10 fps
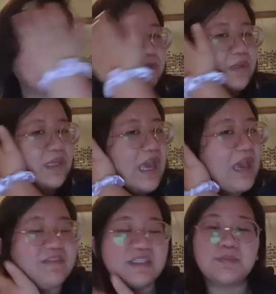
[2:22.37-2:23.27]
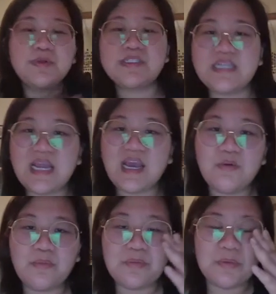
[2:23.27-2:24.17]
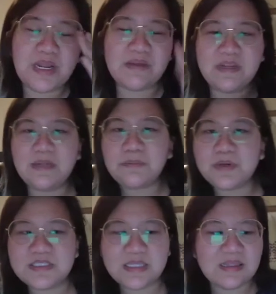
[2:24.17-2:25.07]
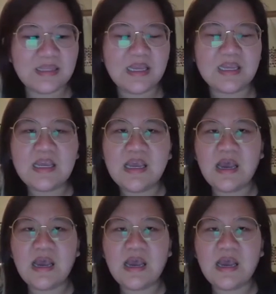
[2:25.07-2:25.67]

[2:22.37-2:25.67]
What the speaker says: we have this printed out when we would have an in-person thing.